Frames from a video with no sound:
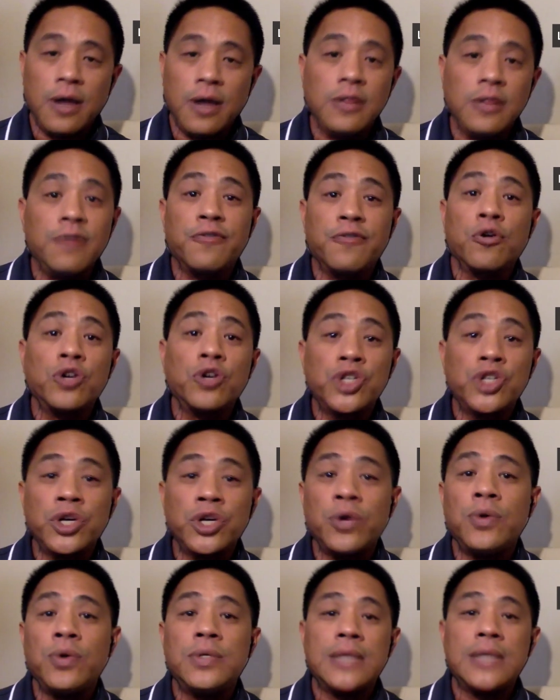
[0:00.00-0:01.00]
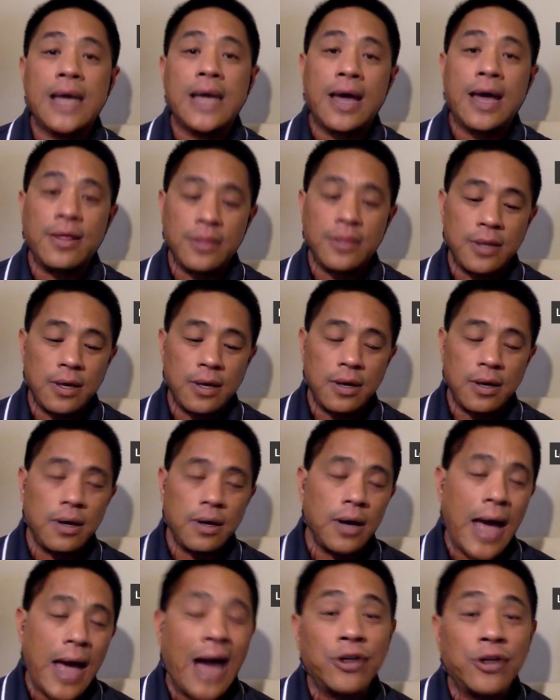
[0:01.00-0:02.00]
virtues and the
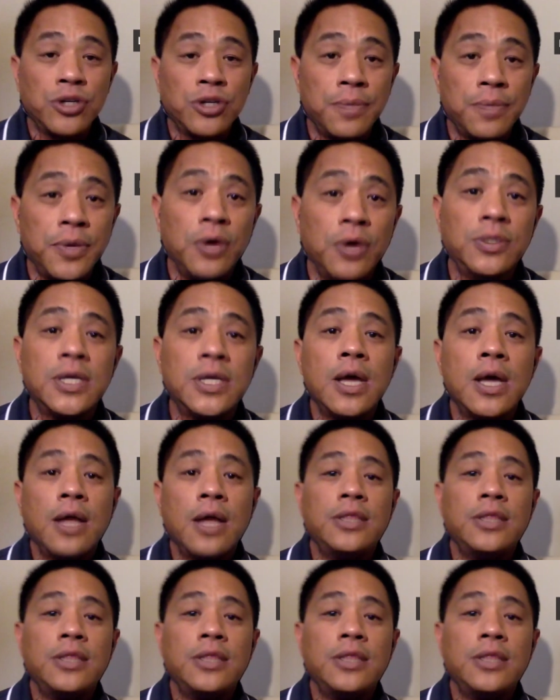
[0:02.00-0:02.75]
attributes